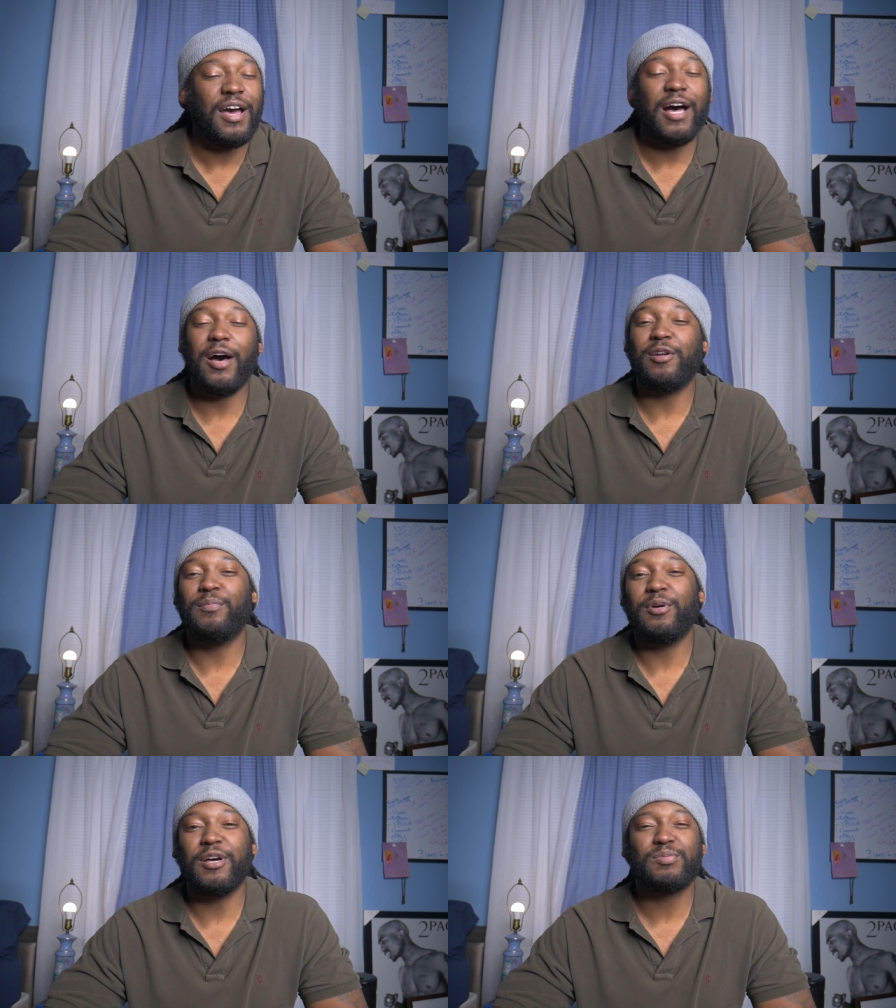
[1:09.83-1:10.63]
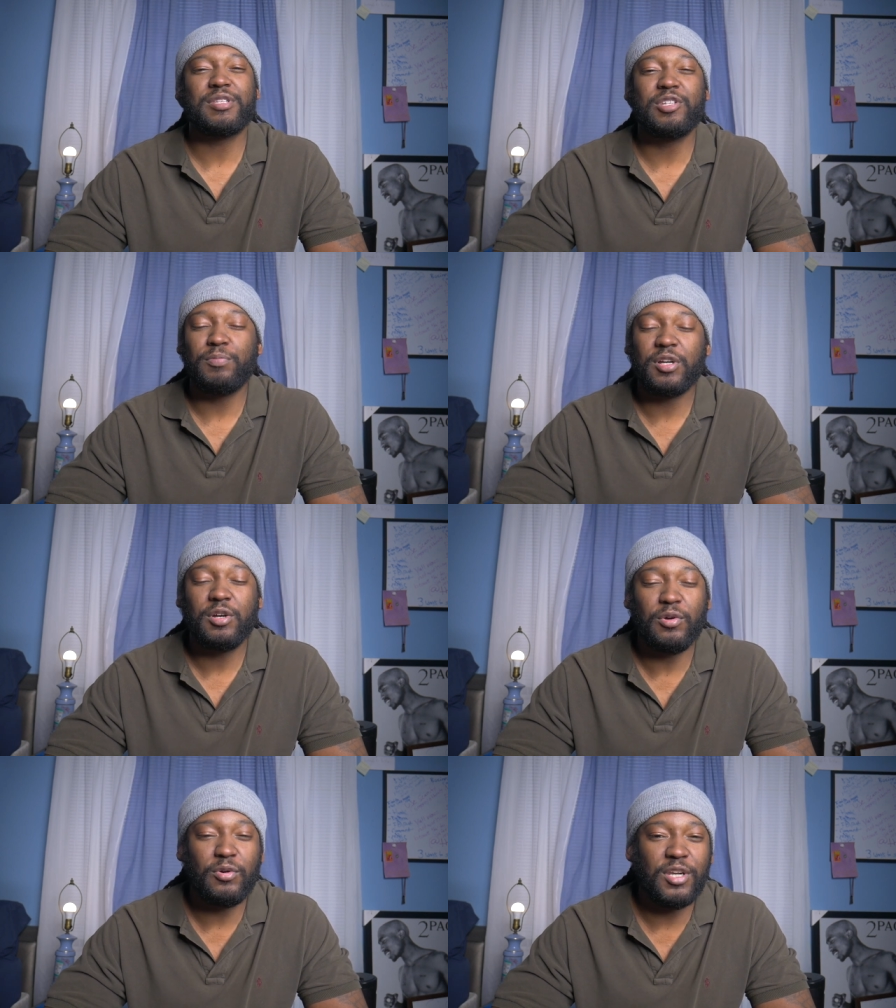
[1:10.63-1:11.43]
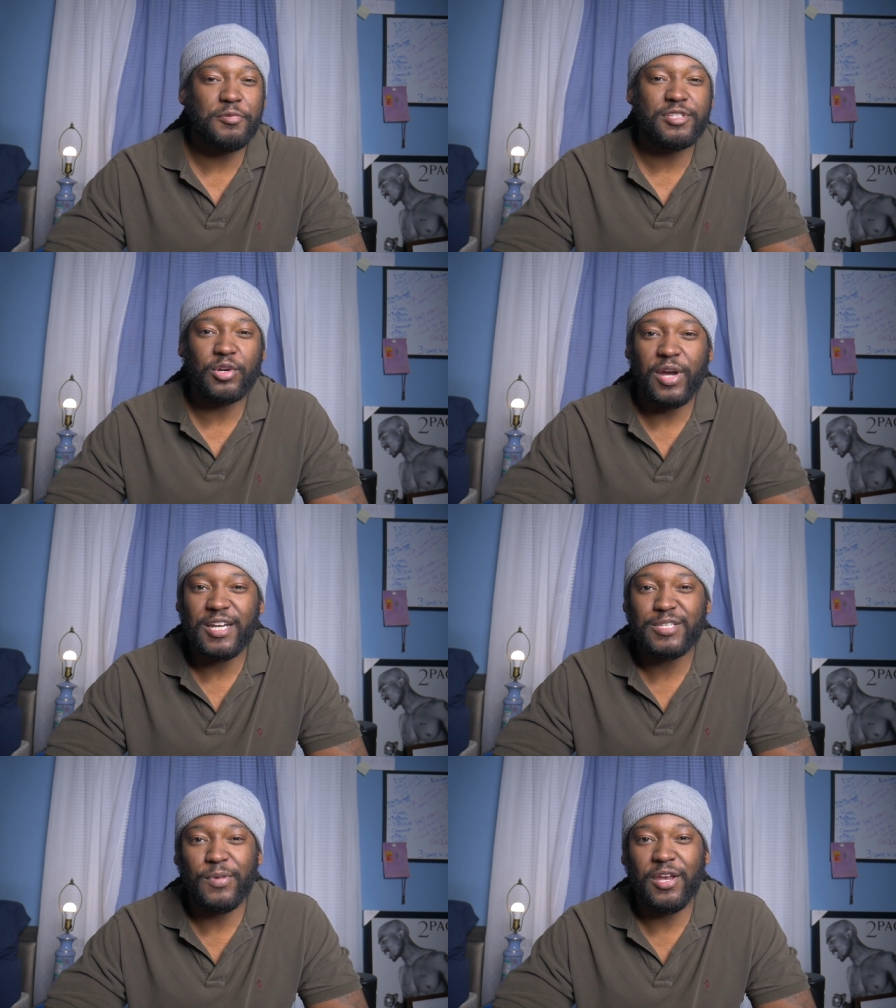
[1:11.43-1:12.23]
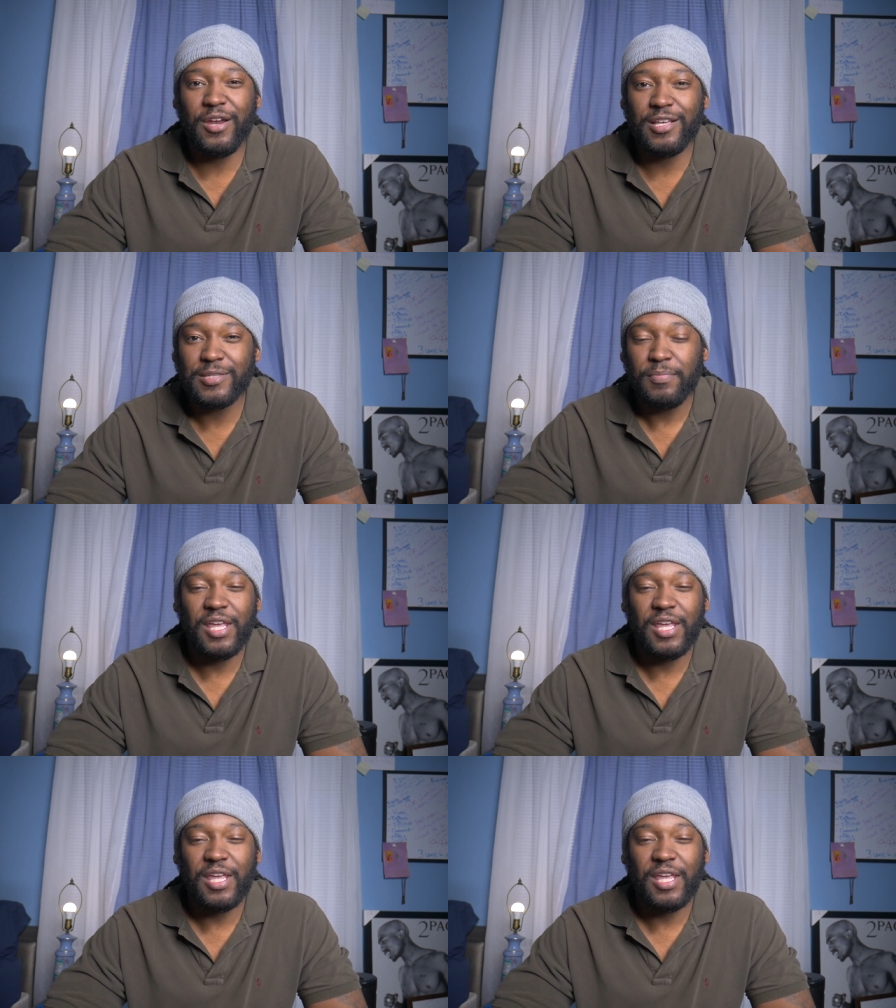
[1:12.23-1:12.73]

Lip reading: All them boys were super cool. It was a great experience.